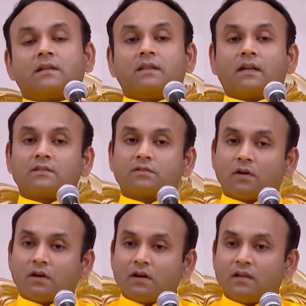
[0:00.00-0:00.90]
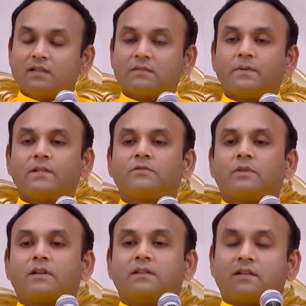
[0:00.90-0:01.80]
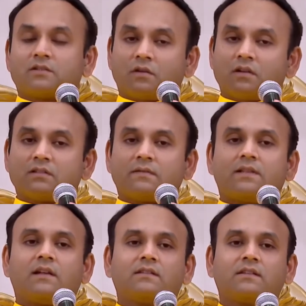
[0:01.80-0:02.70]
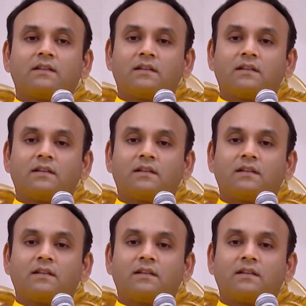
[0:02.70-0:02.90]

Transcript: That's all is spirituality. That's all is Vedanta.